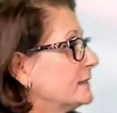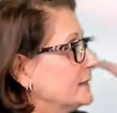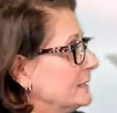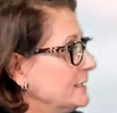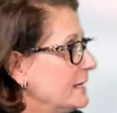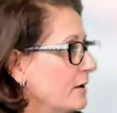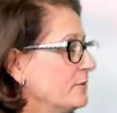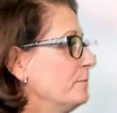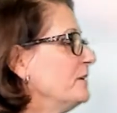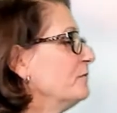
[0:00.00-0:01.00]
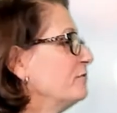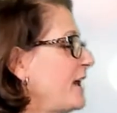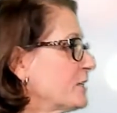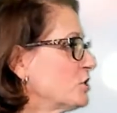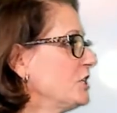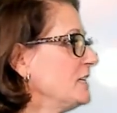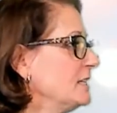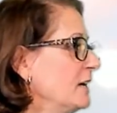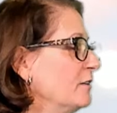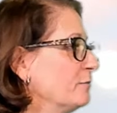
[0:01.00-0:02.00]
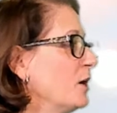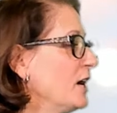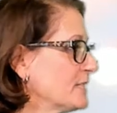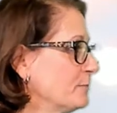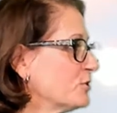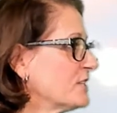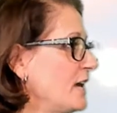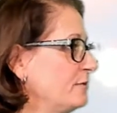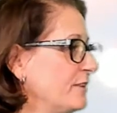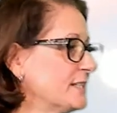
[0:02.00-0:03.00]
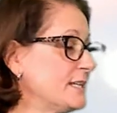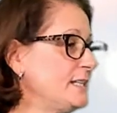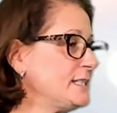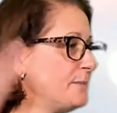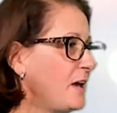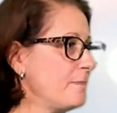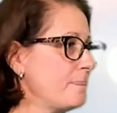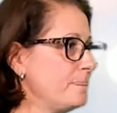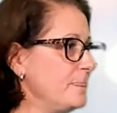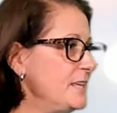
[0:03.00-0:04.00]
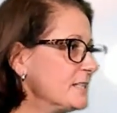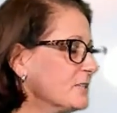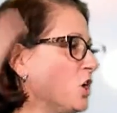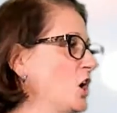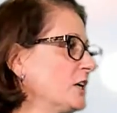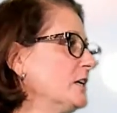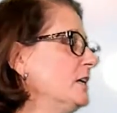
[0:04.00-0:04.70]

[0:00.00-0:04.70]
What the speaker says: the big fact sheet of possible side effects, it's about this long.